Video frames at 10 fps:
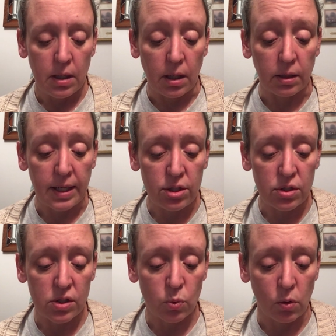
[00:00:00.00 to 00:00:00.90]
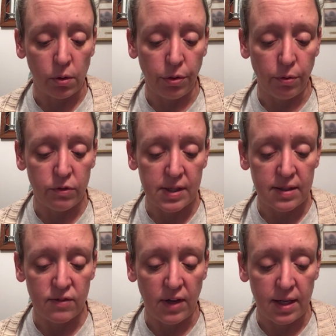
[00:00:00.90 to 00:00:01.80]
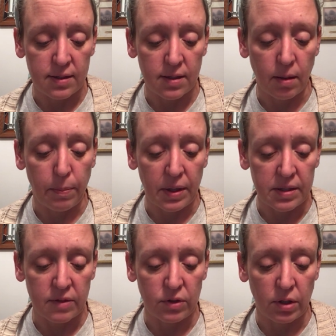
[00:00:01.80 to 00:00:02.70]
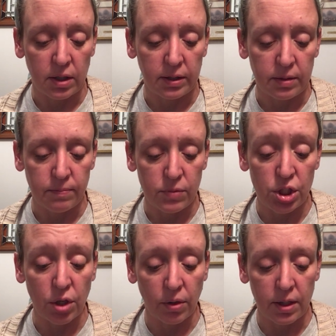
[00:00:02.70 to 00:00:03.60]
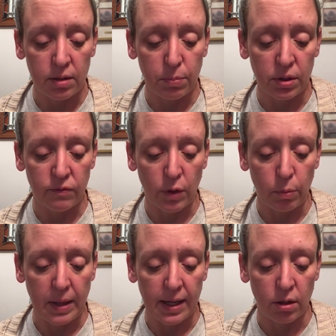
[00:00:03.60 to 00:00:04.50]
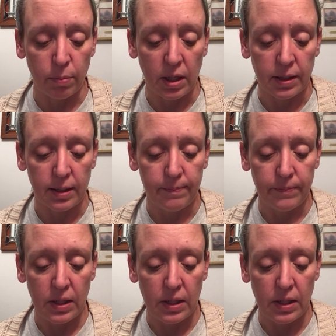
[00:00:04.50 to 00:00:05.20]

Elation swirled through Zen's veins, a buzz of adrenaline. She grinned and put the phone back in her pocket.